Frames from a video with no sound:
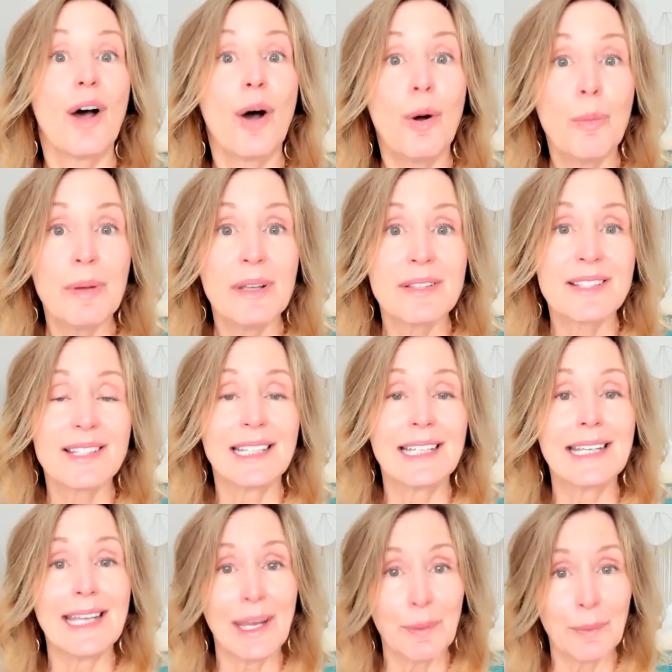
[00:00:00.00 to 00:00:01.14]
opens the
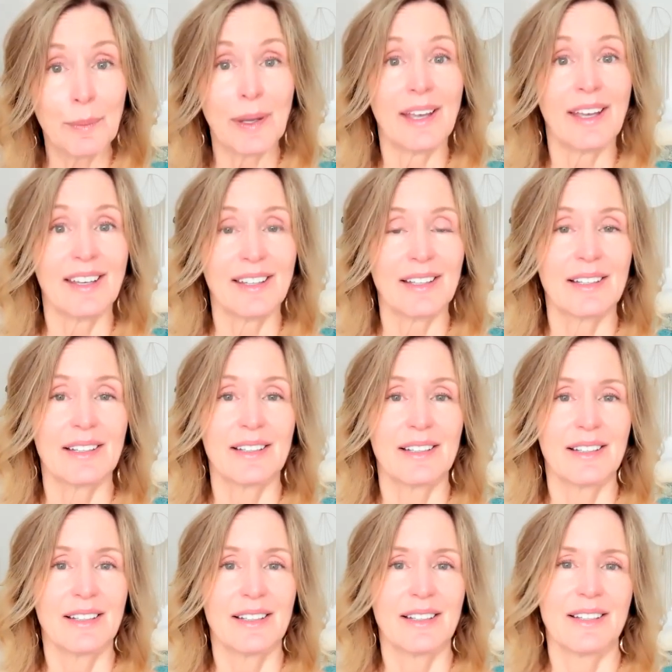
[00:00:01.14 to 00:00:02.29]
gateway
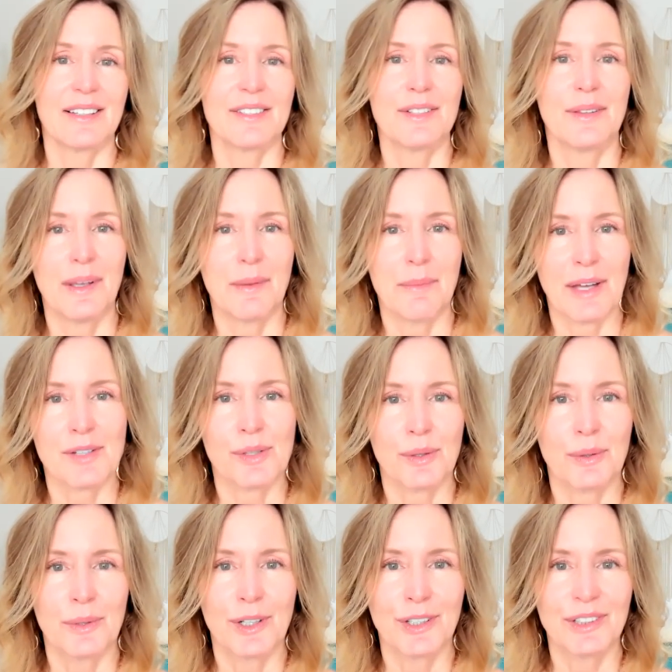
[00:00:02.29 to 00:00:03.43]
to the
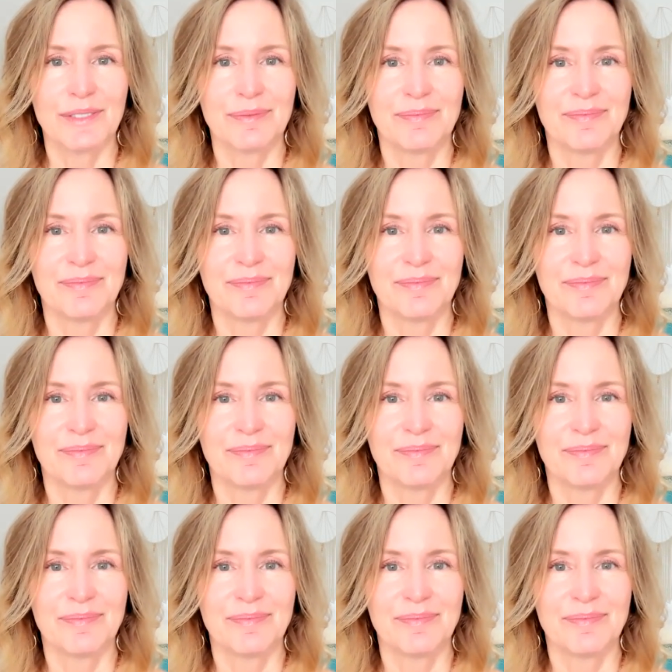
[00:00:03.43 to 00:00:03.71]
imaginal world.